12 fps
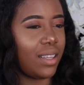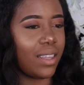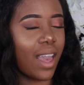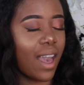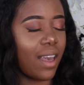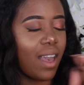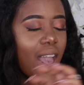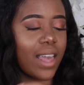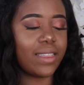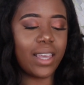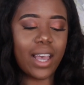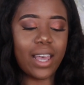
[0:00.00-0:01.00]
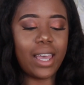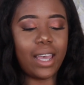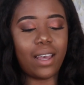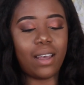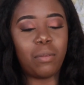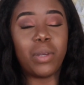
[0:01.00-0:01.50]
Yeah, I think I
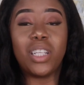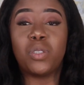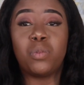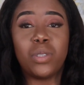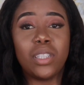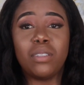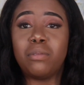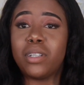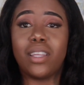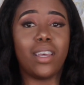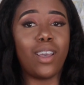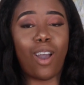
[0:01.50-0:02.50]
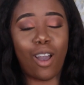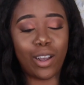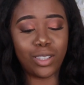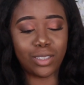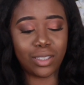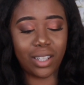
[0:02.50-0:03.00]
am. It's really
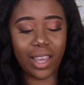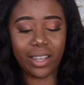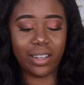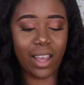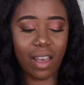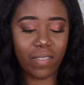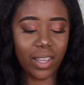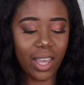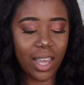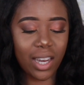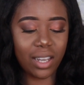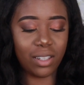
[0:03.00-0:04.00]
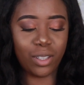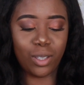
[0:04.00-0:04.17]
hard to like navigate and